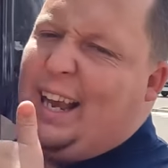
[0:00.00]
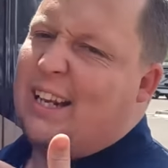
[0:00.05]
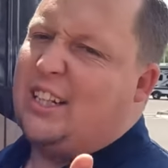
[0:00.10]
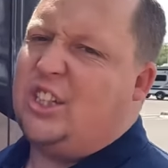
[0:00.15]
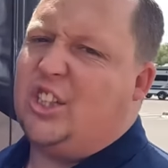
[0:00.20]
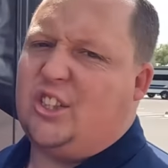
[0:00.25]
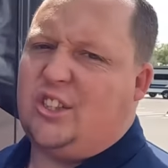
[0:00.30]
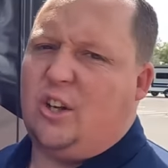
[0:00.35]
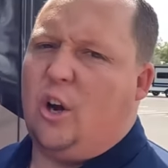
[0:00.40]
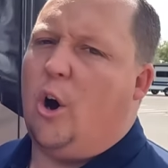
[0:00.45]
It's
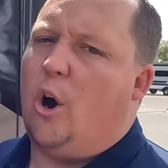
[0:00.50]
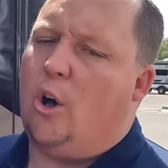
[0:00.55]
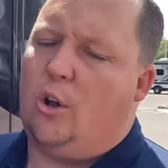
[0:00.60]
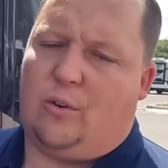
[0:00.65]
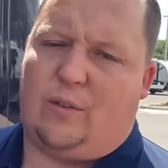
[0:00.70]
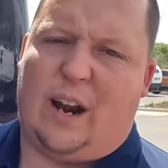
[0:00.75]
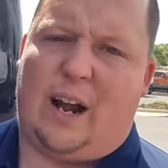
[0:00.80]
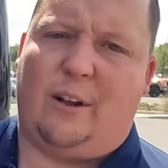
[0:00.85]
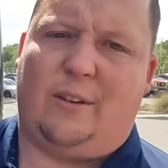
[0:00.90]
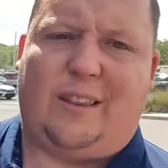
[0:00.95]
just
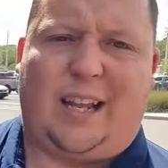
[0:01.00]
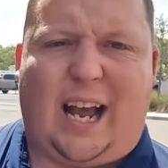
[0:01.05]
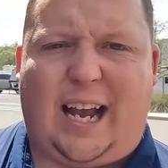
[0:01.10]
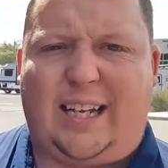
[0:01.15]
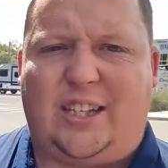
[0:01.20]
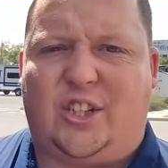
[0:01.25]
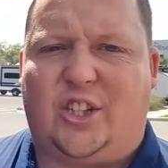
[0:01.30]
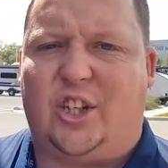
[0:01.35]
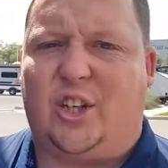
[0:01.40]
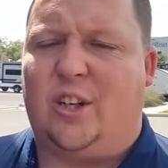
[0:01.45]
all around
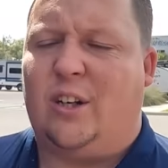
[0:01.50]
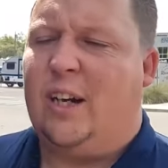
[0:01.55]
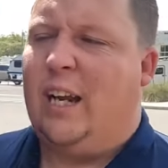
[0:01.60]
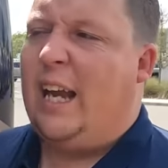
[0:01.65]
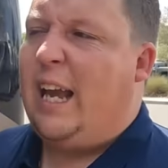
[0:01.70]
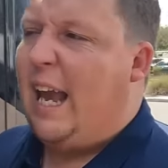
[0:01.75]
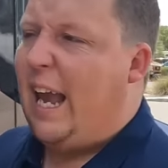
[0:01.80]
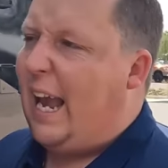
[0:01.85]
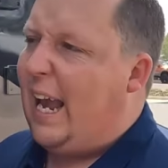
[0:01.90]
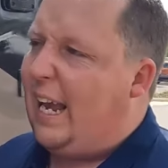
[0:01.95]
nicer,
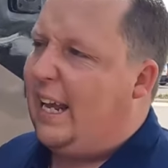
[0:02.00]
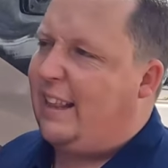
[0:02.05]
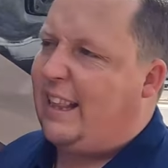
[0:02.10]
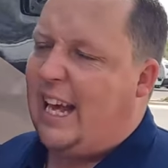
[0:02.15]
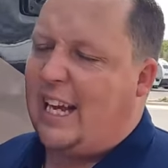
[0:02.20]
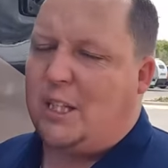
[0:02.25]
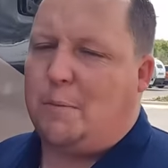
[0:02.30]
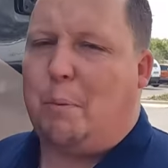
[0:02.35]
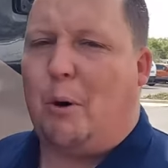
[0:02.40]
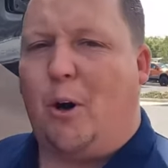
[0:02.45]
and
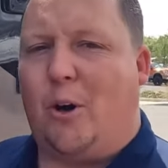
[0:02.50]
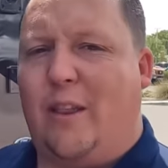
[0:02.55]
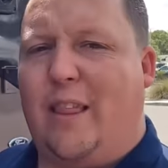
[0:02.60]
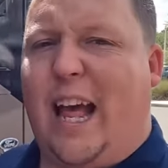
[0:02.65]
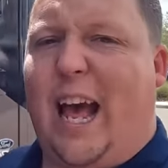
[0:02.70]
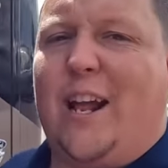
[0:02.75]
that's part of